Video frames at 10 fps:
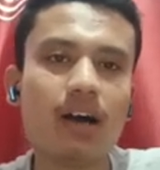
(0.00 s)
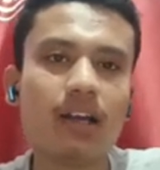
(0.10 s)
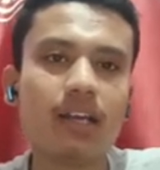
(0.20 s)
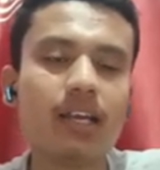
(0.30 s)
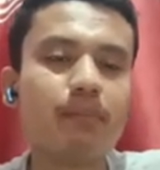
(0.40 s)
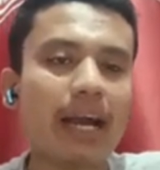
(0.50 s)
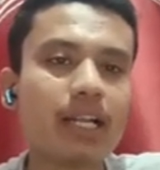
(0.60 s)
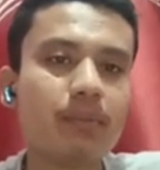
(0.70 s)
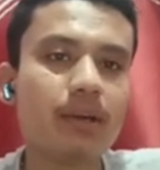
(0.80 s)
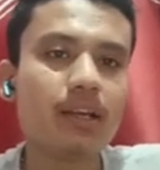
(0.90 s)
He
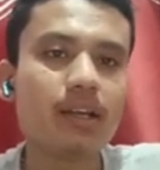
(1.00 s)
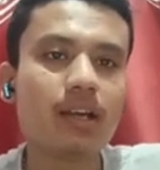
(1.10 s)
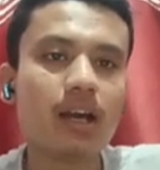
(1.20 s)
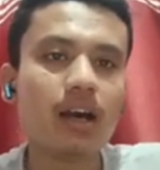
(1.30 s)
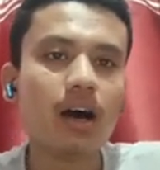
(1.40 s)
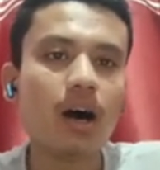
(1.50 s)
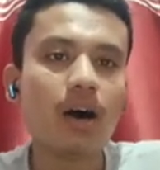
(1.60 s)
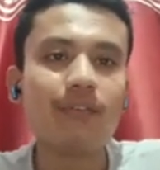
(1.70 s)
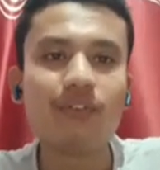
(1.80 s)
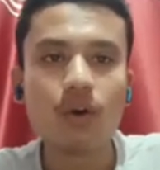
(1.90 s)
might be
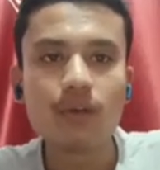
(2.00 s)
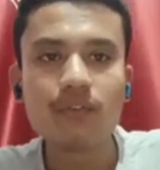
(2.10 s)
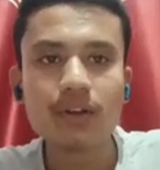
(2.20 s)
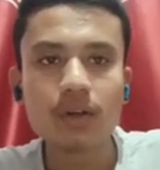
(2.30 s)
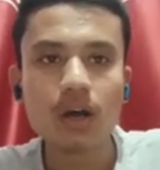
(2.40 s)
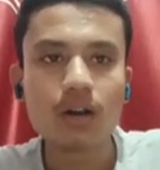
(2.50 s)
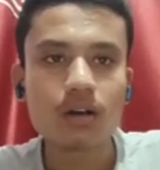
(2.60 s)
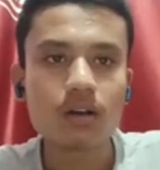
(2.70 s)
4 feet, or